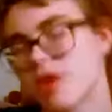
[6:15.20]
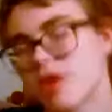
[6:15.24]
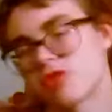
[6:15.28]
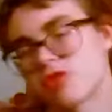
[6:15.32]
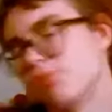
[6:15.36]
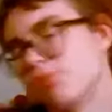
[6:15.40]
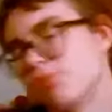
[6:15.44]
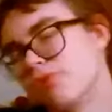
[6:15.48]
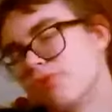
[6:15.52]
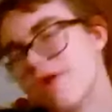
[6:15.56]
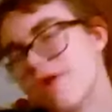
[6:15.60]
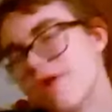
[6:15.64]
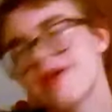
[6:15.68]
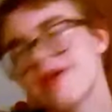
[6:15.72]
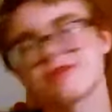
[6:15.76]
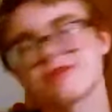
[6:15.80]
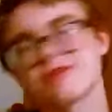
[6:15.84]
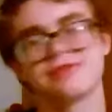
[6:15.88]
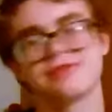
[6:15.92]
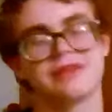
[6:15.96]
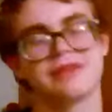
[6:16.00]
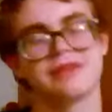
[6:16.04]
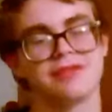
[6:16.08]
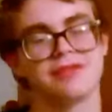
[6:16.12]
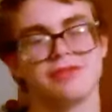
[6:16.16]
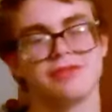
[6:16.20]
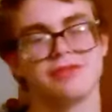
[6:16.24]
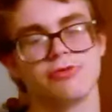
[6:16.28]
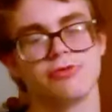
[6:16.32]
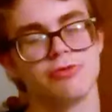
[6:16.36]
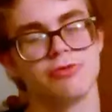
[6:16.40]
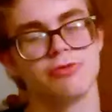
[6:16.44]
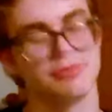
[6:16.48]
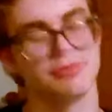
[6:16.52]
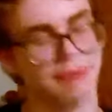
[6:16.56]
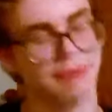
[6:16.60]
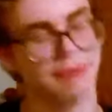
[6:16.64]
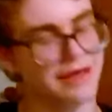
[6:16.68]
Masturbation
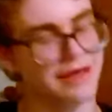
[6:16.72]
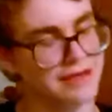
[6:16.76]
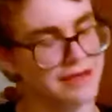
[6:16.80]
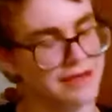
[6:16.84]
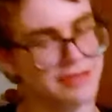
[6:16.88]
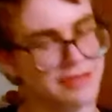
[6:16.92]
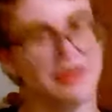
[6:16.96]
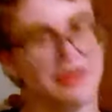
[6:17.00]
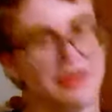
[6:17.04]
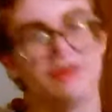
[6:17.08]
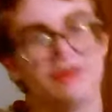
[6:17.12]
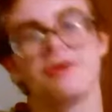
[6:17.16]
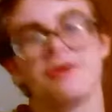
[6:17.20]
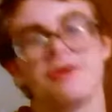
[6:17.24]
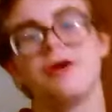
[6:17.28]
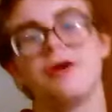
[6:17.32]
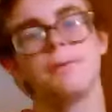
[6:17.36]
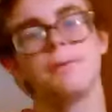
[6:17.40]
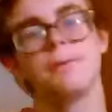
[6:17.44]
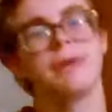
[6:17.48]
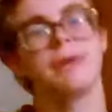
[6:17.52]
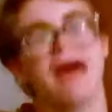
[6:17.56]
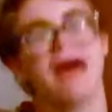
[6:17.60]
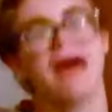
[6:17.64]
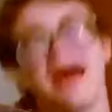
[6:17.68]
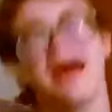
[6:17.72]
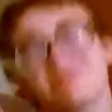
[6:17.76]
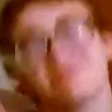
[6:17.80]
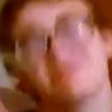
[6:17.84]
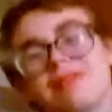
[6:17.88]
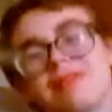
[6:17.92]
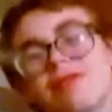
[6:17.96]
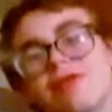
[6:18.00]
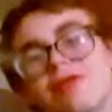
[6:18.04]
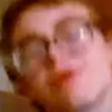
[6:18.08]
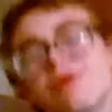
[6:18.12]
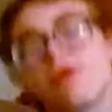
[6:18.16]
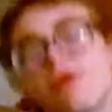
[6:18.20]
doesn't do it by itself, but
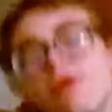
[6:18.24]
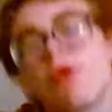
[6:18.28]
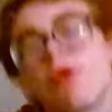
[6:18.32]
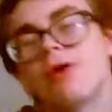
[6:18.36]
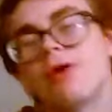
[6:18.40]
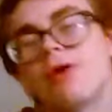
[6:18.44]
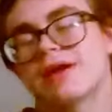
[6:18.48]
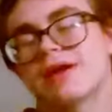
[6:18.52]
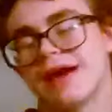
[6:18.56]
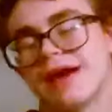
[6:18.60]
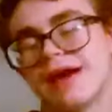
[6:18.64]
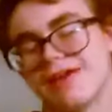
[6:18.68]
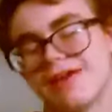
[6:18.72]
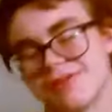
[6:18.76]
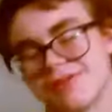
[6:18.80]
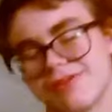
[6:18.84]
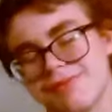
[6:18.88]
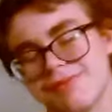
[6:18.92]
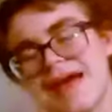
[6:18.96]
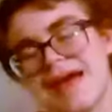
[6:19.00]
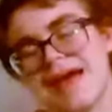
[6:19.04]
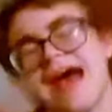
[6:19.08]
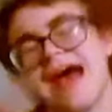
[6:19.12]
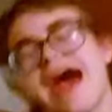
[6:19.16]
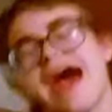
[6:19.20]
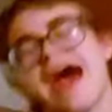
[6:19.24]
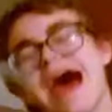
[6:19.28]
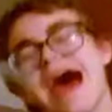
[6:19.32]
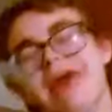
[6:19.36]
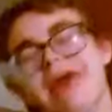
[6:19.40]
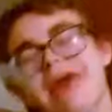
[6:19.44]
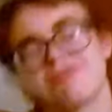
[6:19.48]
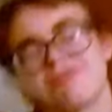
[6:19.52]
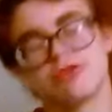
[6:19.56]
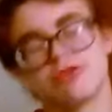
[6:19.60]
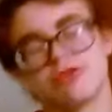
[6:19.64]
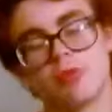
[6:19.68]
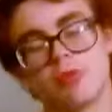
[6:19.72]
having the orgasm
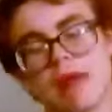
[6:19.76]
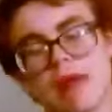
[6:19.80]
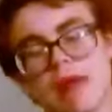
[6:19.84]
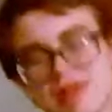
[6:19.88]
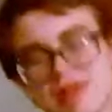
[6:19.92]
after